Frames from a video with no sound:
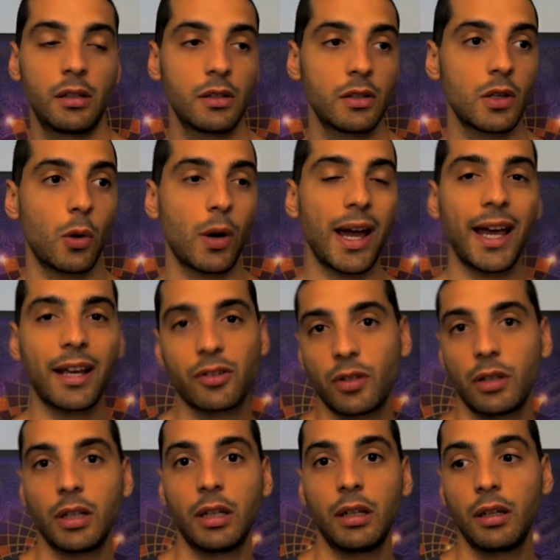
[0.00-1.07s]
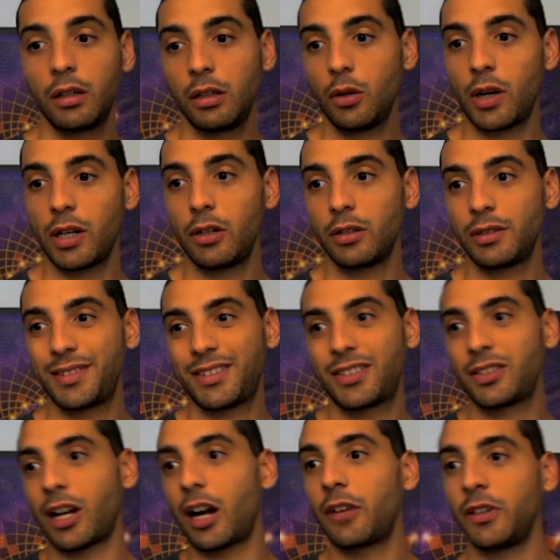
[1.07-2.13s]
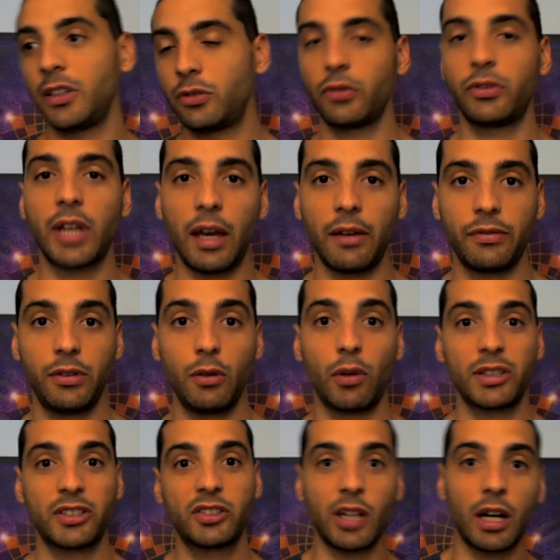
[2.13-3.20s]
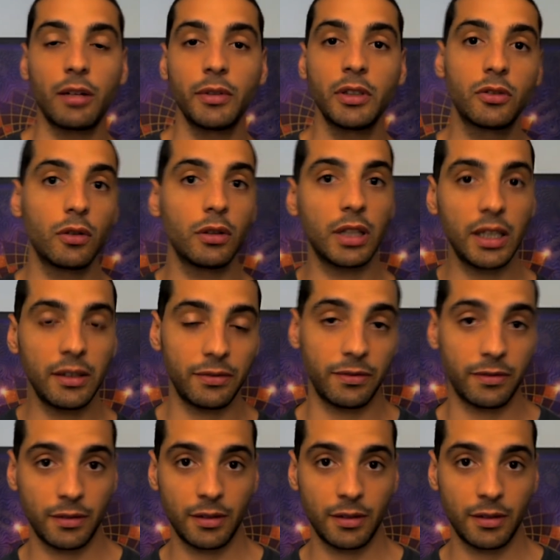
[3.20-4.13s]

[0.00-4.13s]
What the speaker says: So actually, you are not starving to death, you are starving to live.